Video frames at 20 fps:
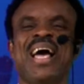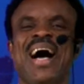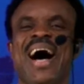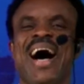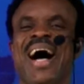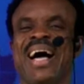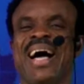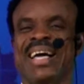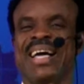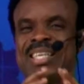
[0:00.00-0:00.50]

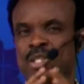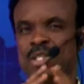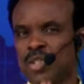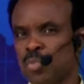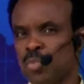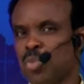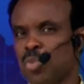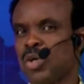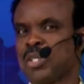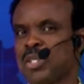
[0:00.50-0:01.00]
And it's
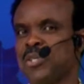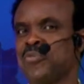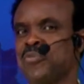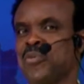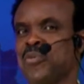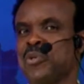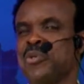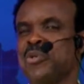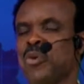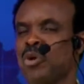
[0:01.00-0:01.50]
important
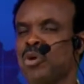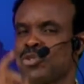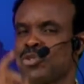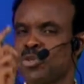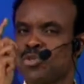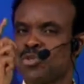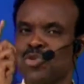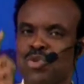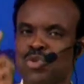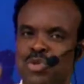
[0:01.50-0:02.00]
for you also
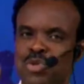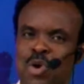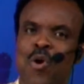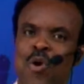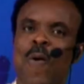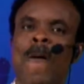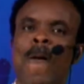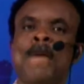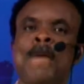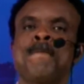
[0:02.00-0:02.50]
to
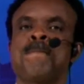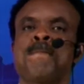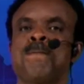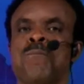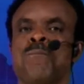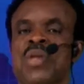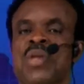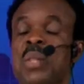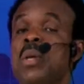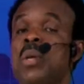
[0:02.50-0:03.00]
know
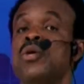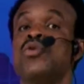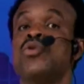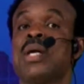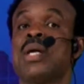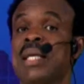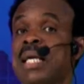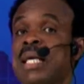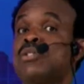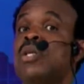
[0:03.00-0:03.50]
that you
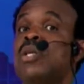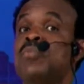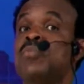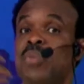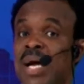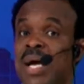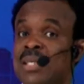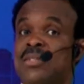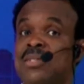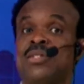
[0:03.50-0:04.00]
can actually
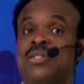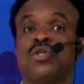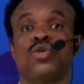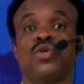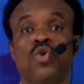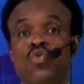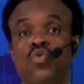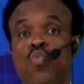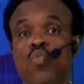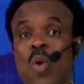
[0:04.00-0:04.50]
pass good